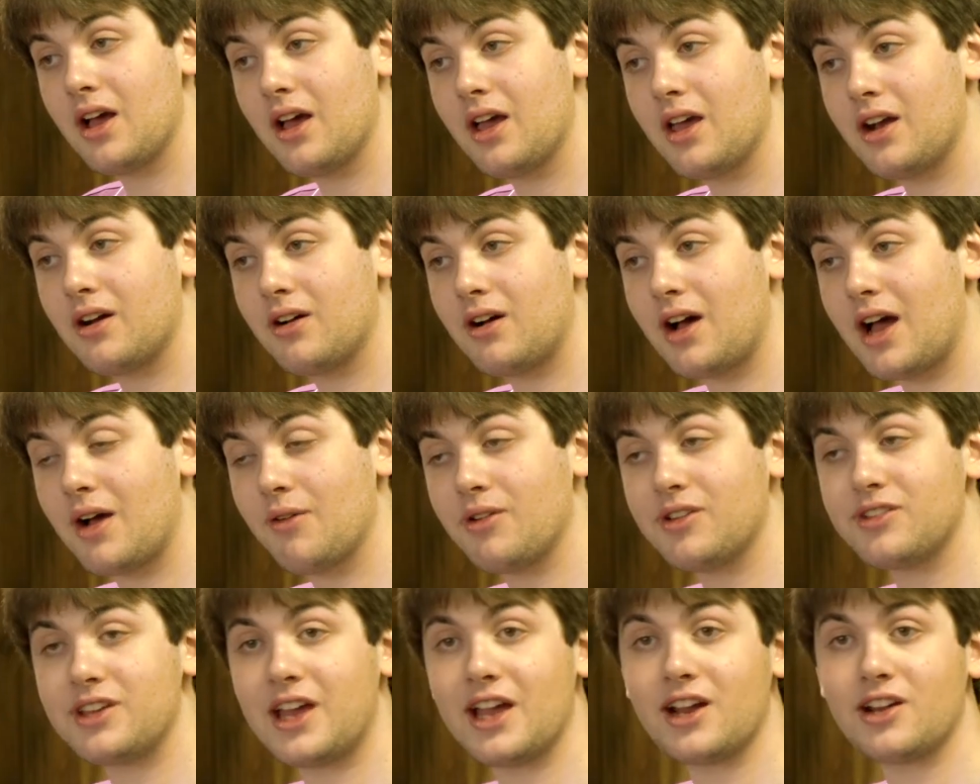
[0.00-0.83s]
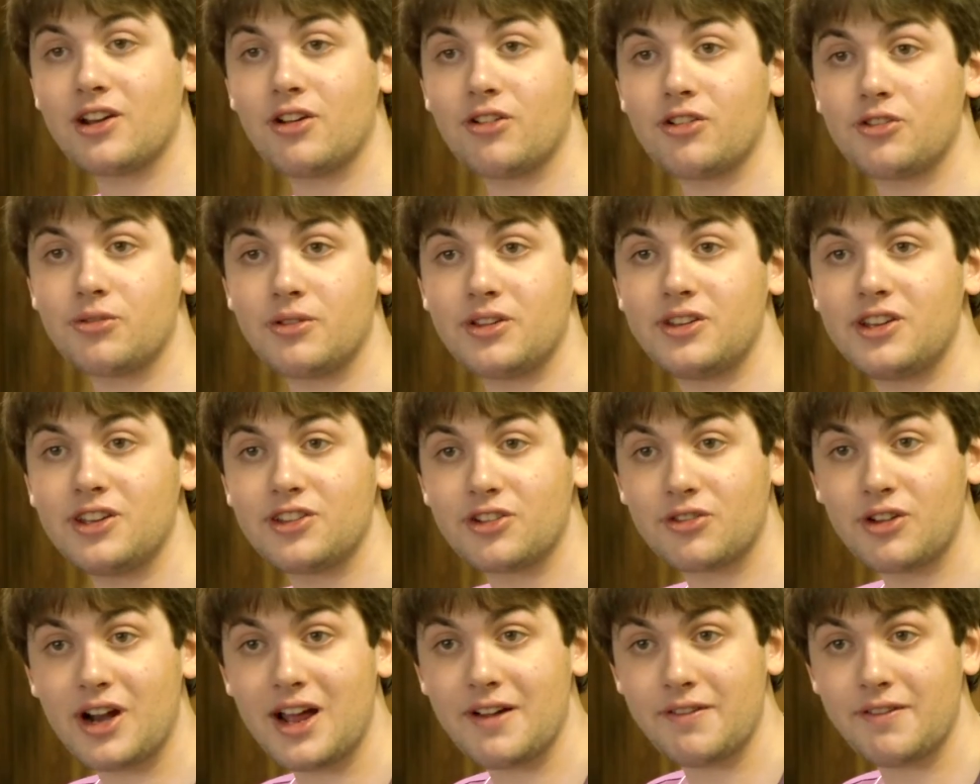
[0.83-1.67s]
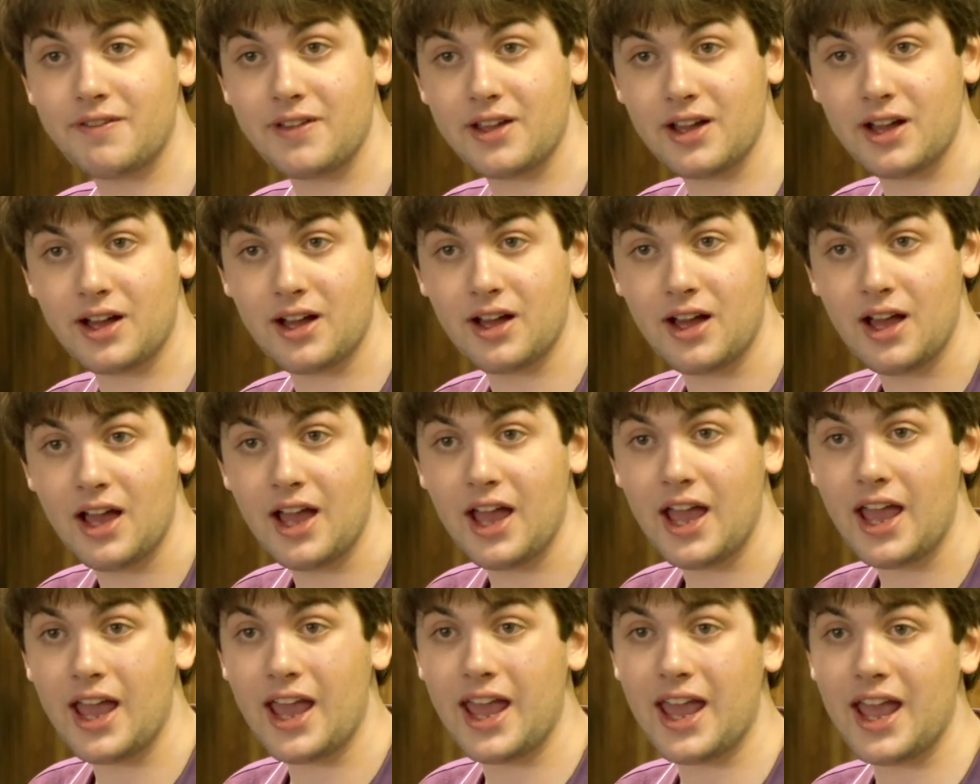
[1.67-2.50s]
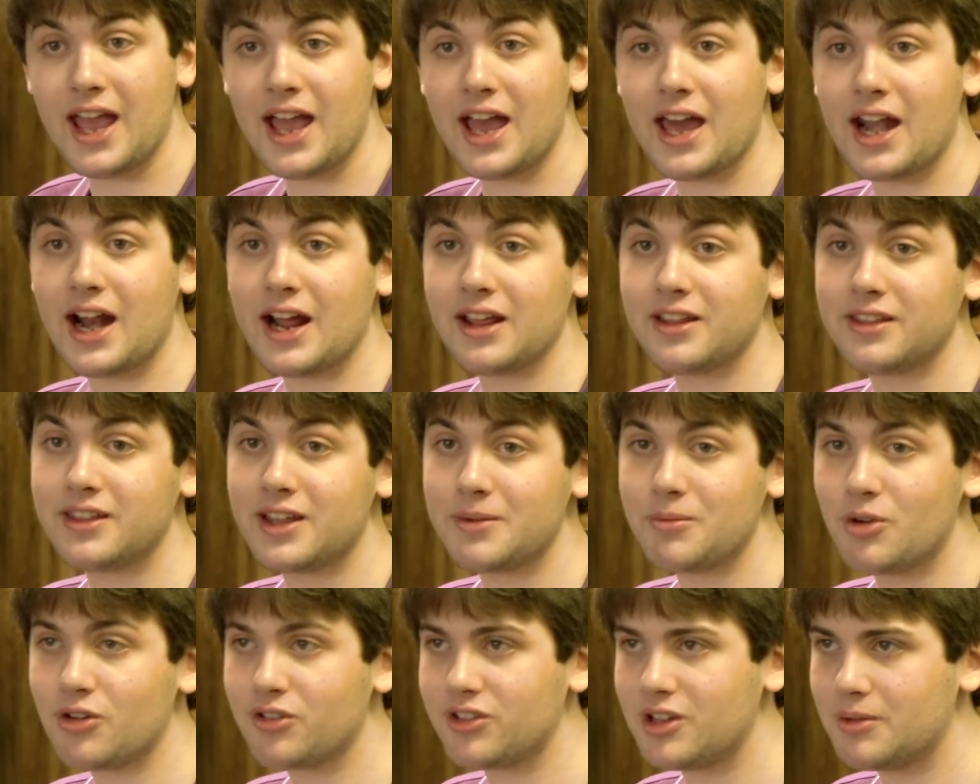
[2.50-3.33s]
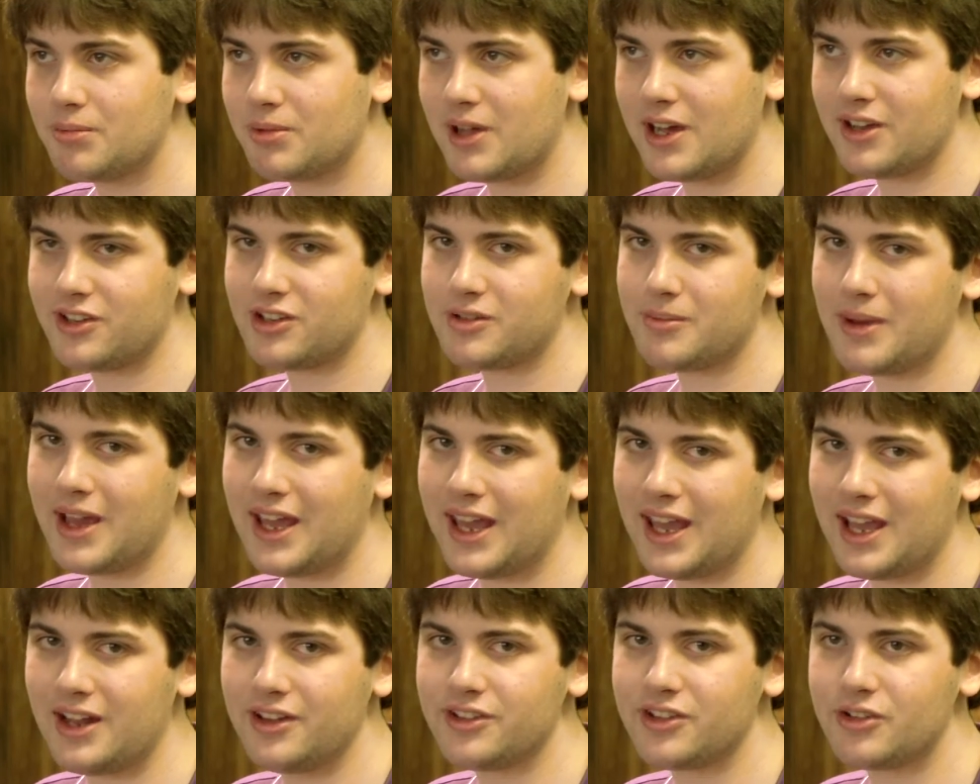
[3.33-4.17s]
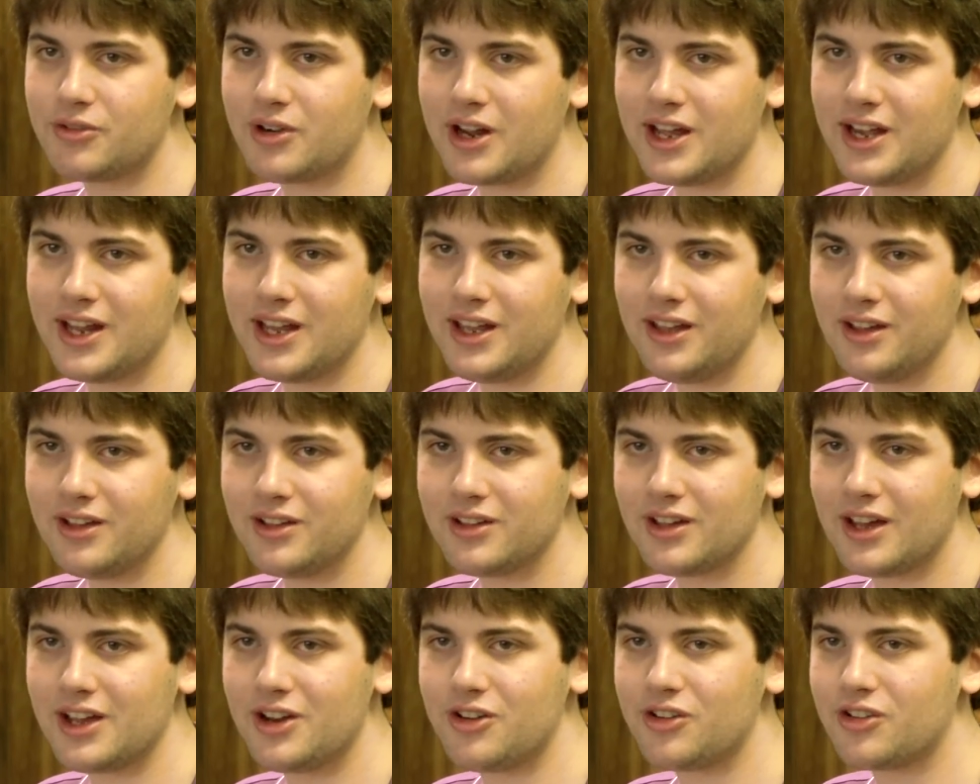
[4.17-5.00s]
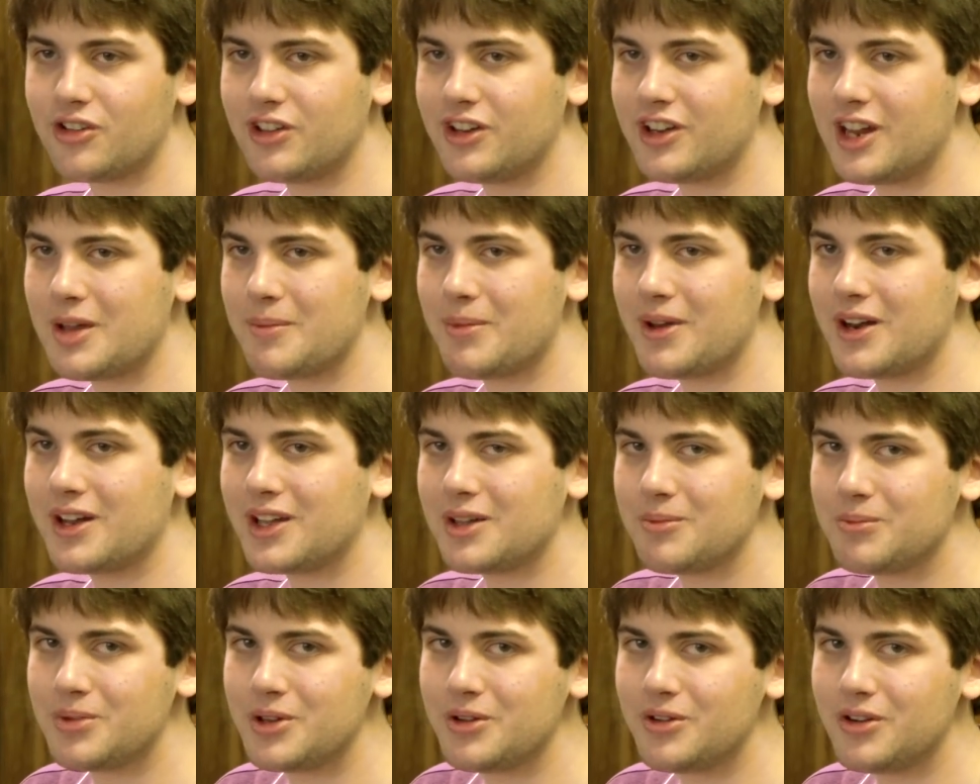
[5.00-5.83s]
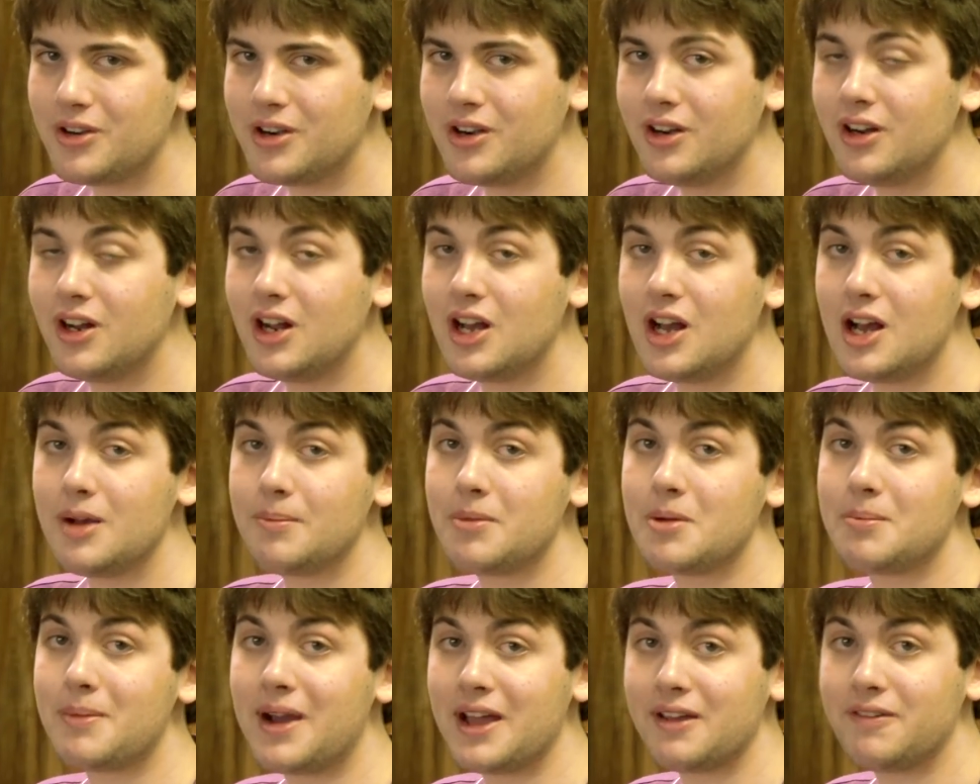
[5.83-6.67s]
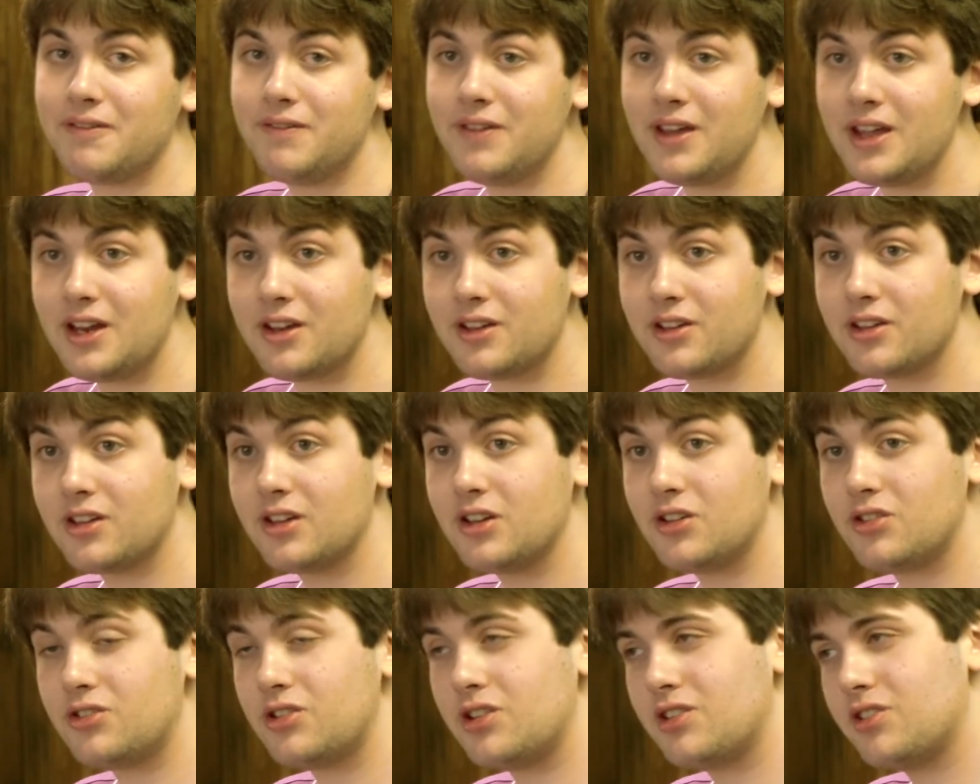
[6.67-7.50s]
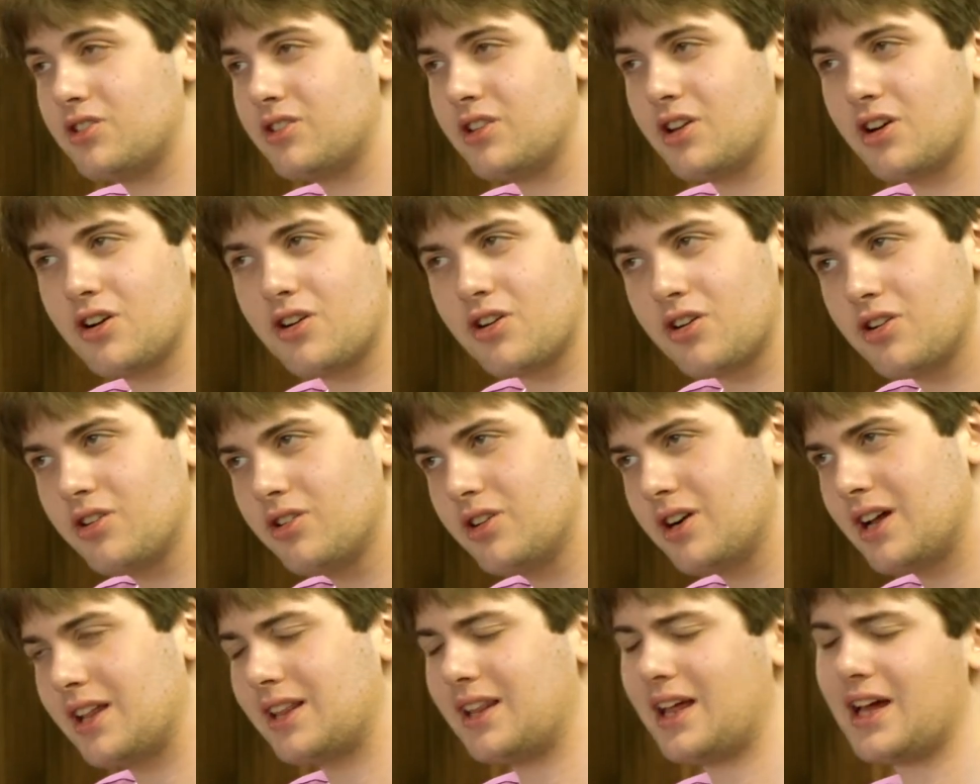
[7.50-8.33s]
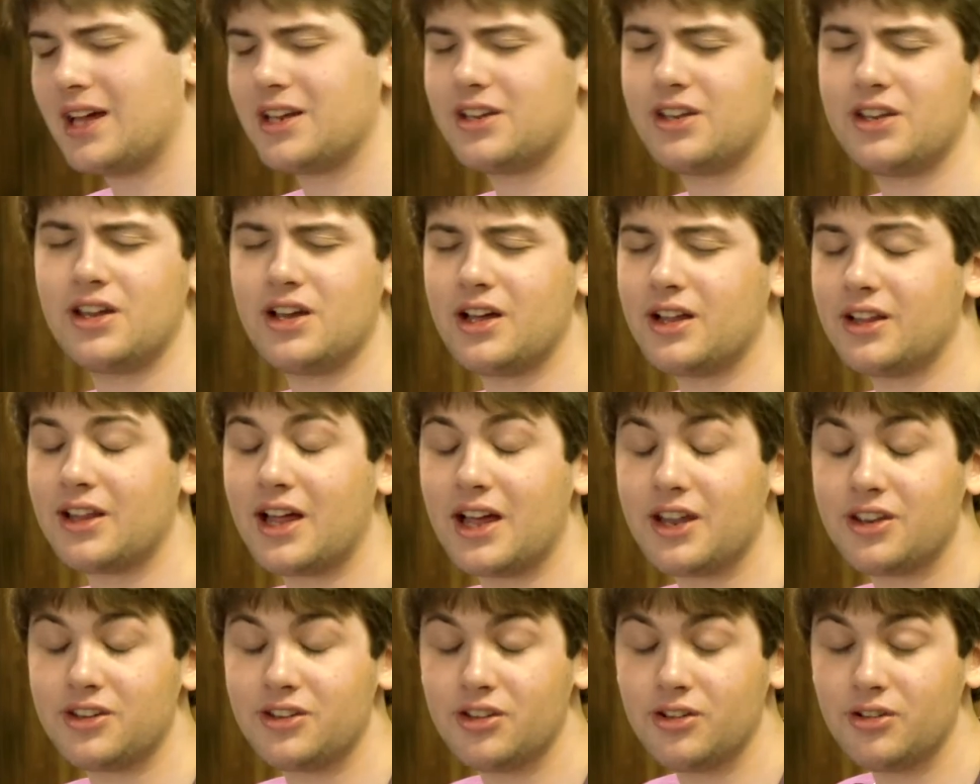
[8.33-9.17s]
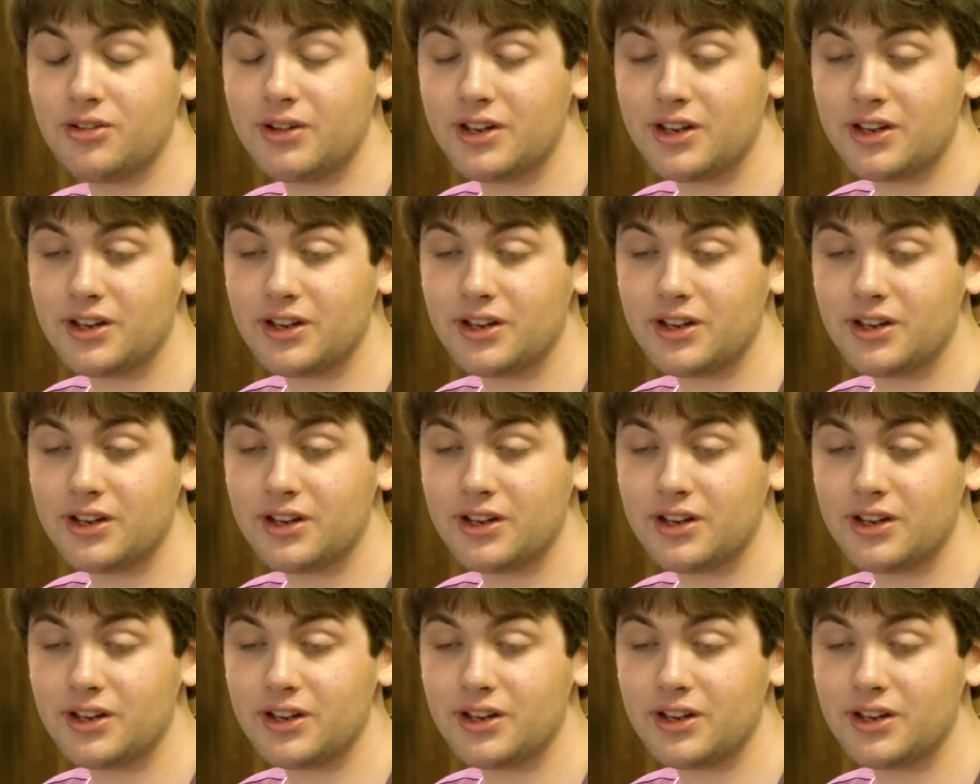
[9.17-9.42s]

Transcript: You know, I was diagnosed with dysgraphia, and I, that mostly applies to my hands and writing. I usually type on a computer but my feet just hurt a lot, a lot too.